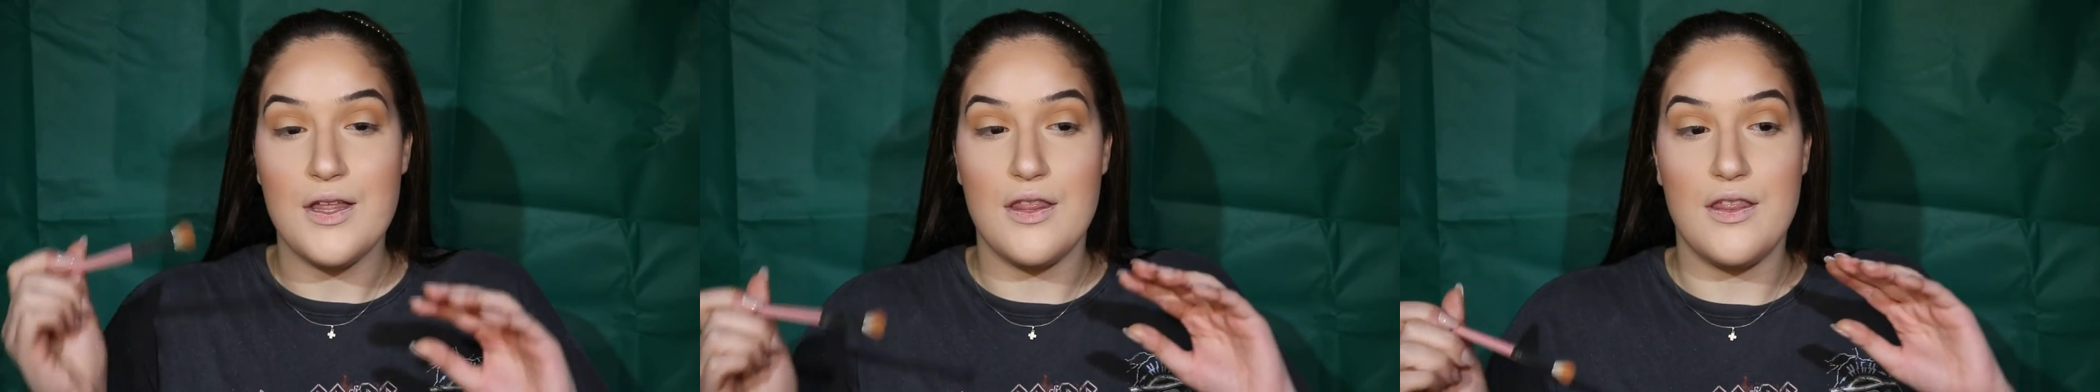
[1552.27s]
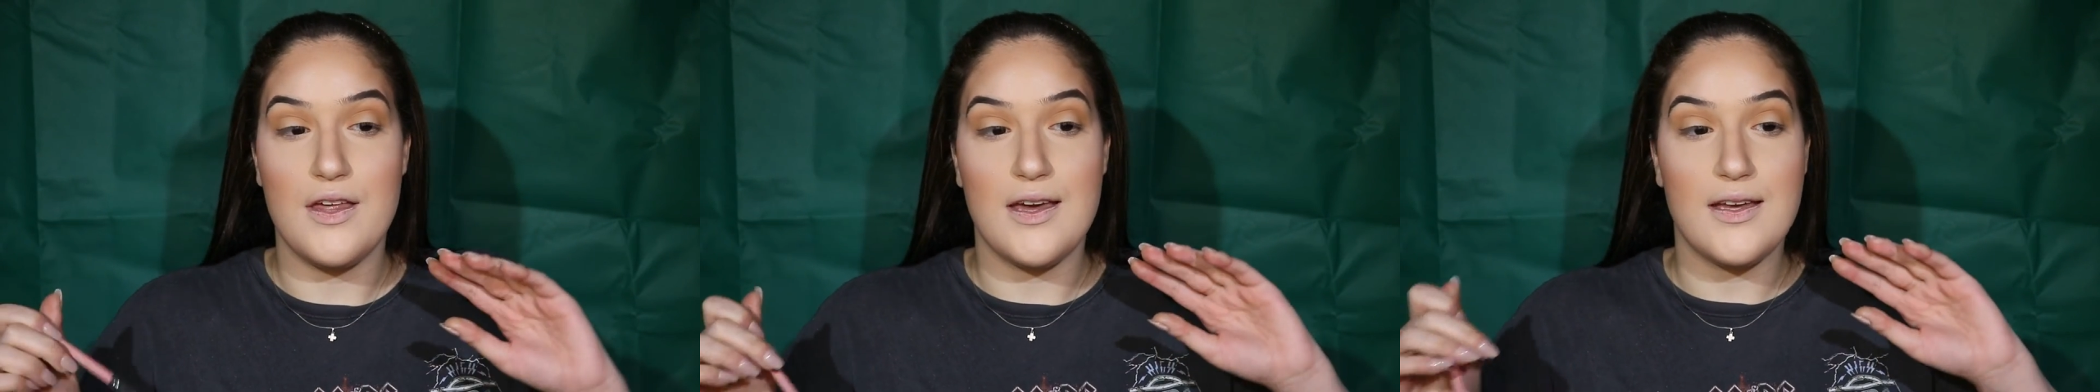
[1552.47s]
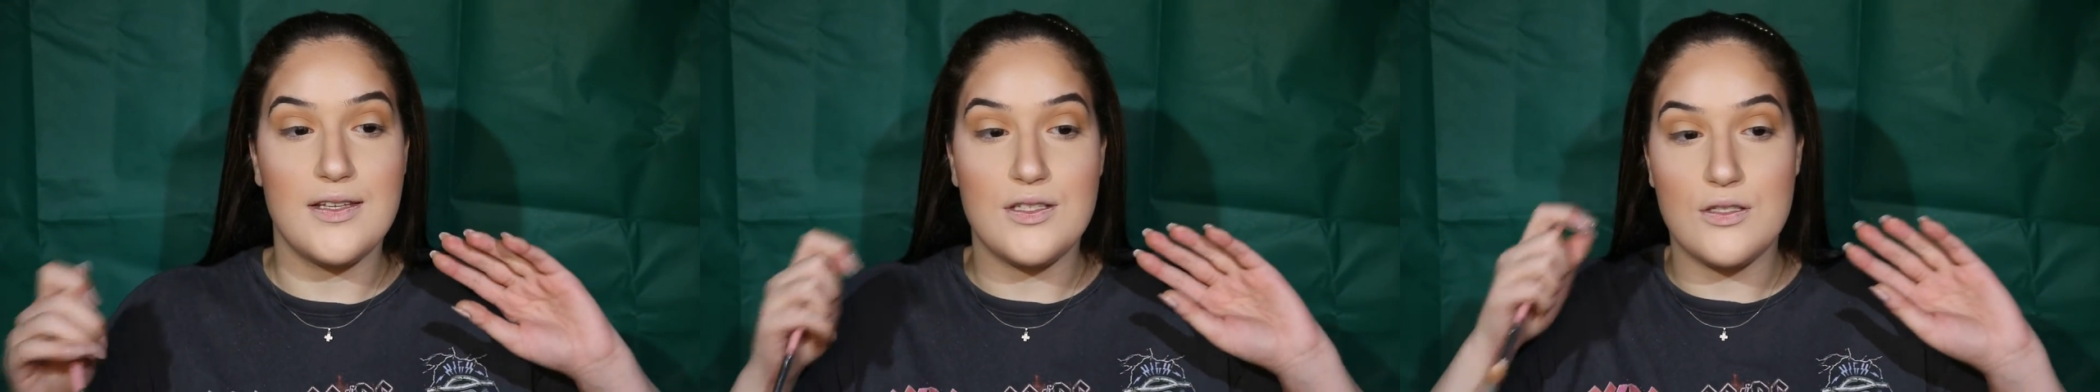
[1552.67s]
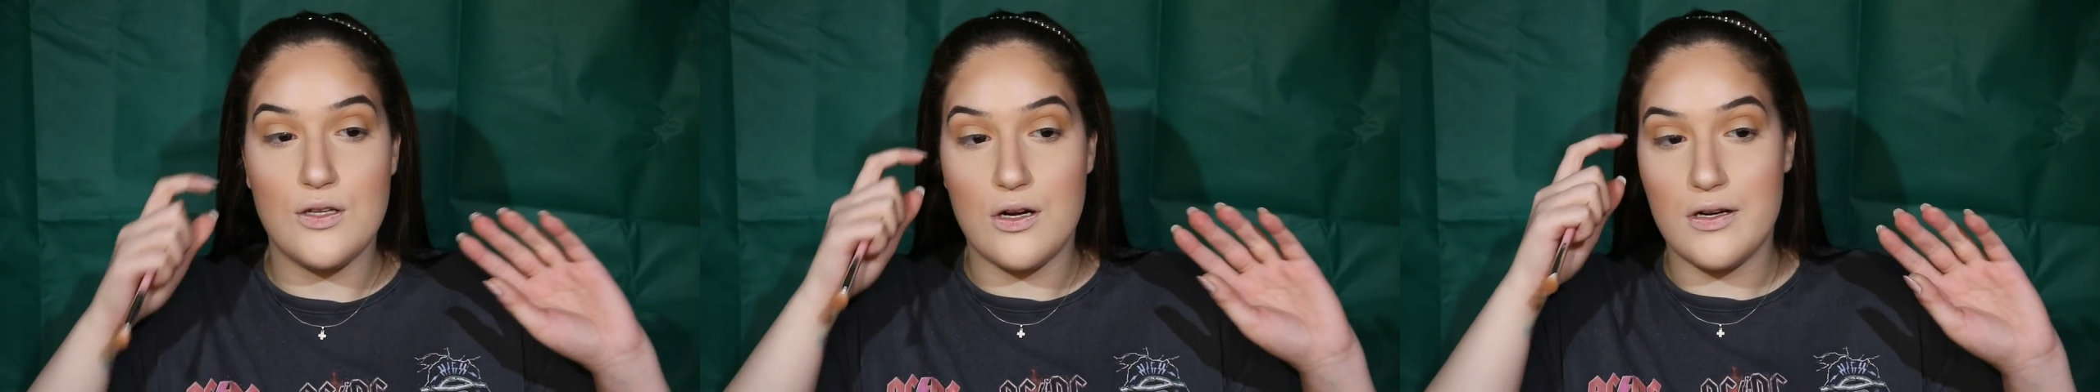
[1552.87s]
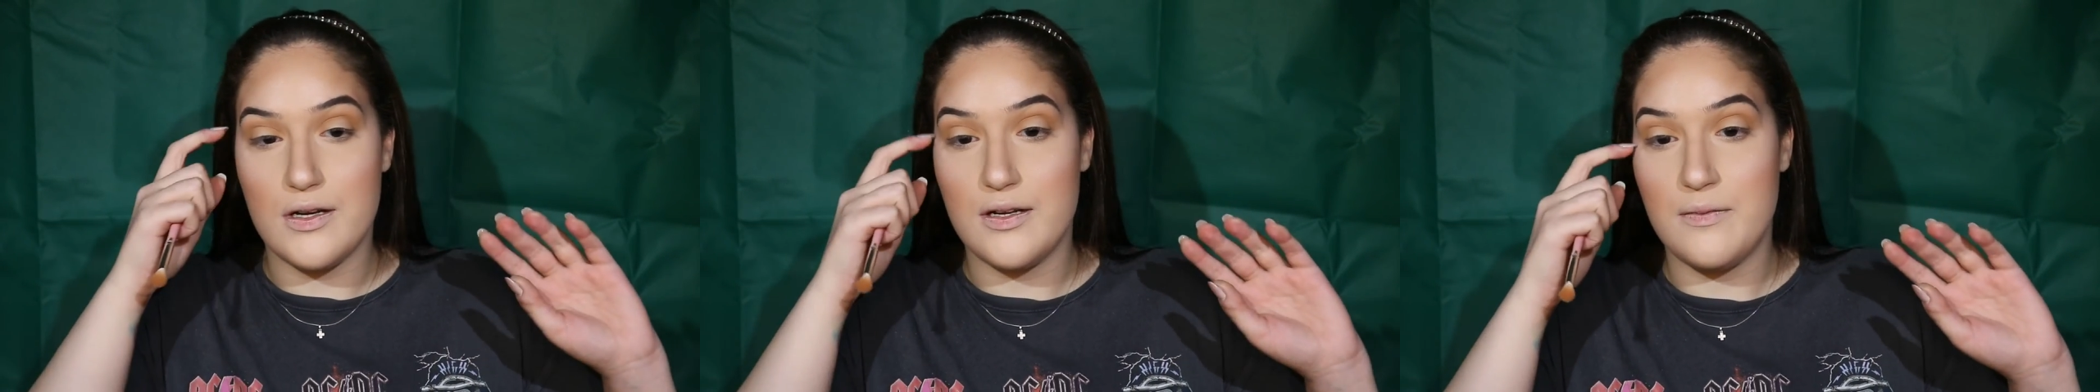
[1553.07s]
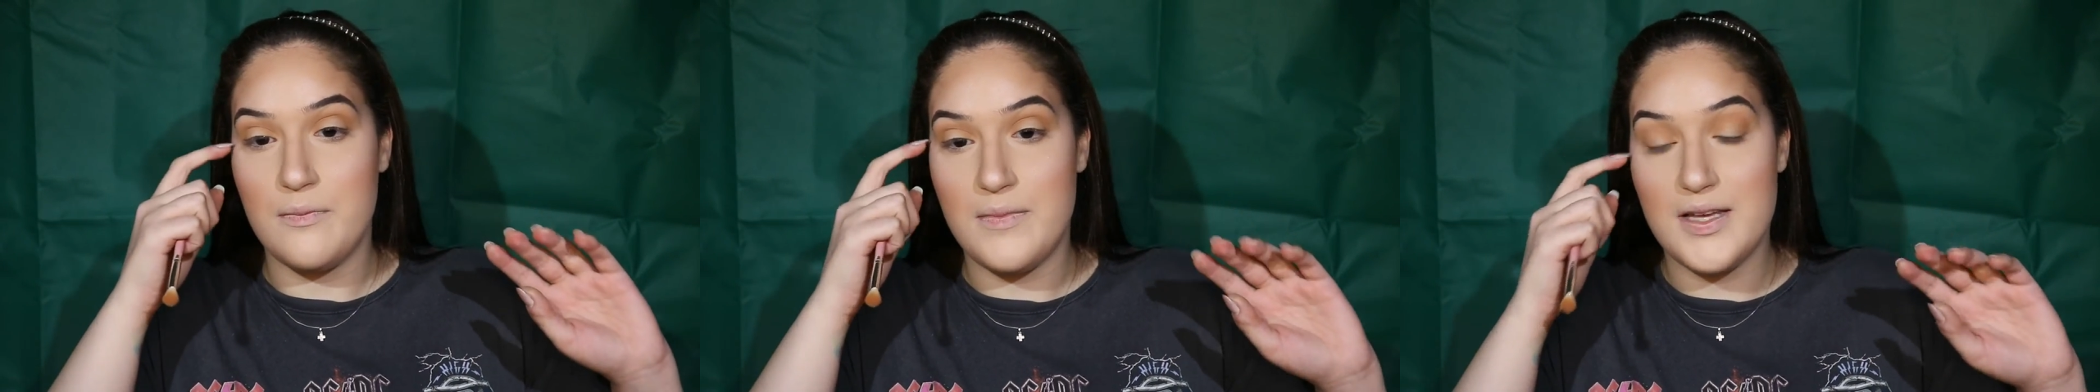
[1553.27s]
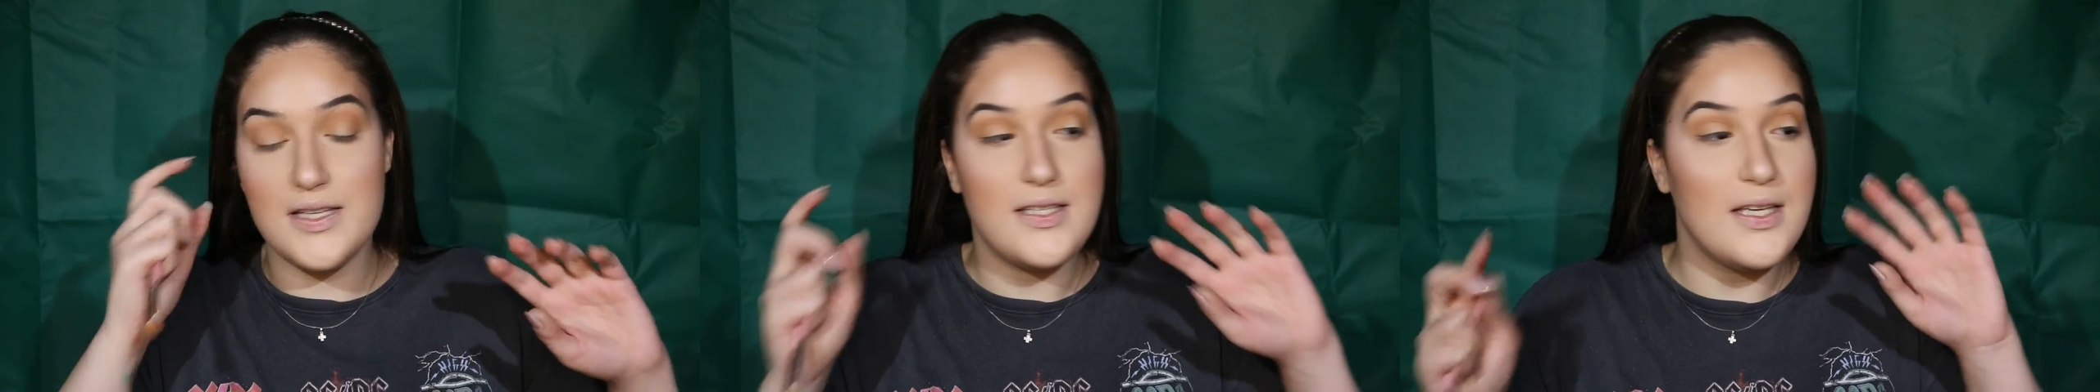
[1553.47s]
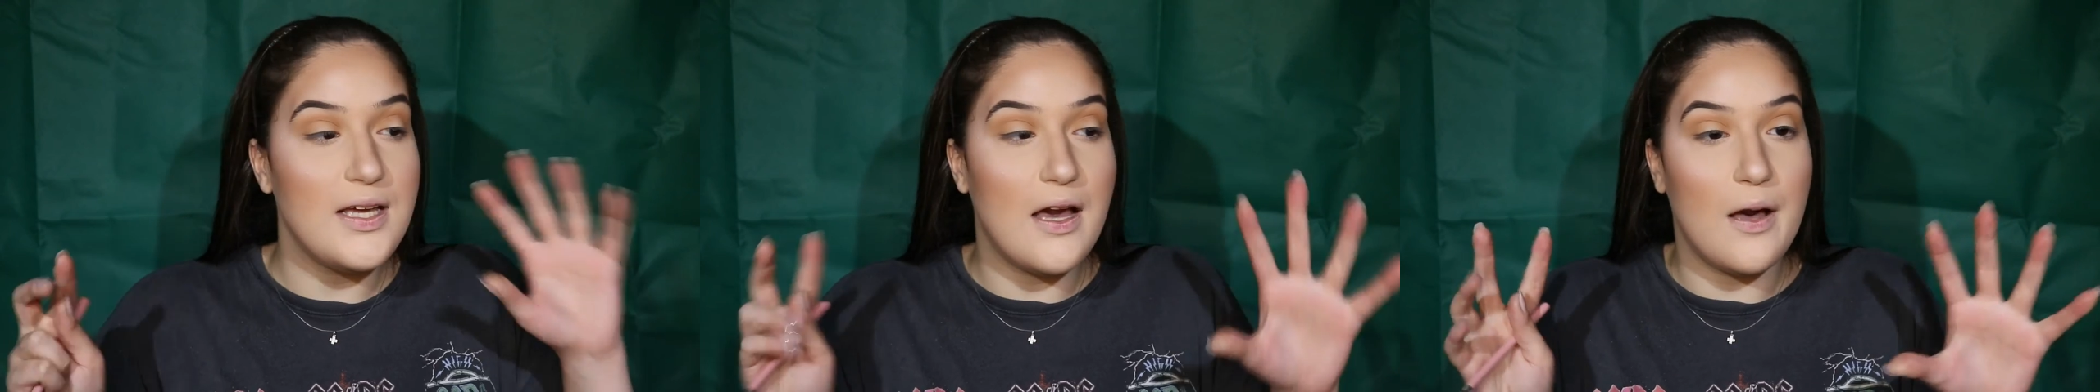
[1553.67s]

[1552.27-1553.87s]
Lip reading: They started messing